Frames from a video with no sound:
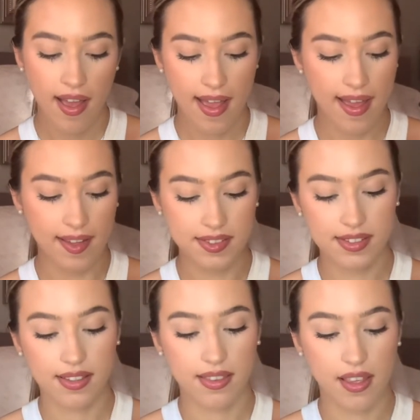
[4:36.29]
And
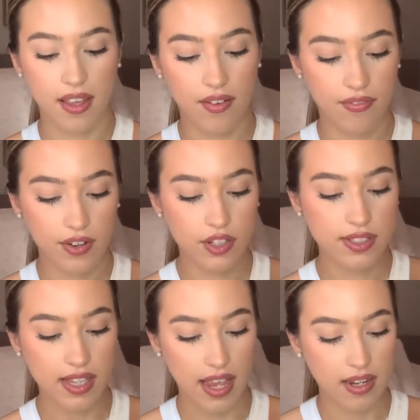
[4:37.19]
the
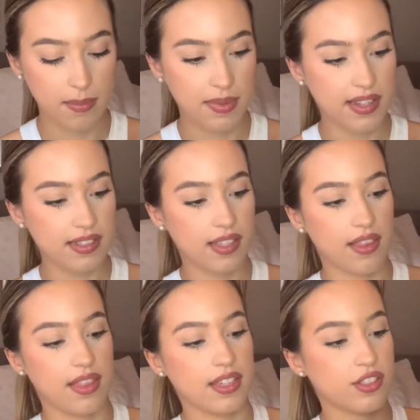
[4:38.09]
first item is
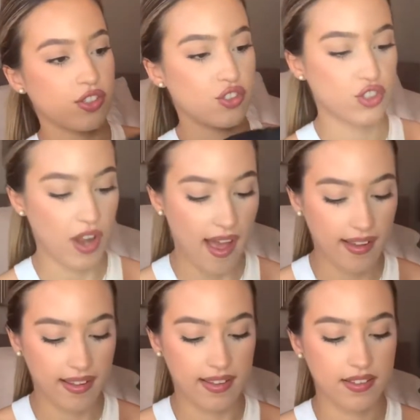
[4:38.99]
this
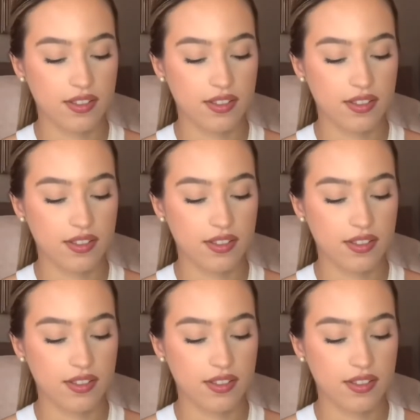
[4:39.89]
jacket.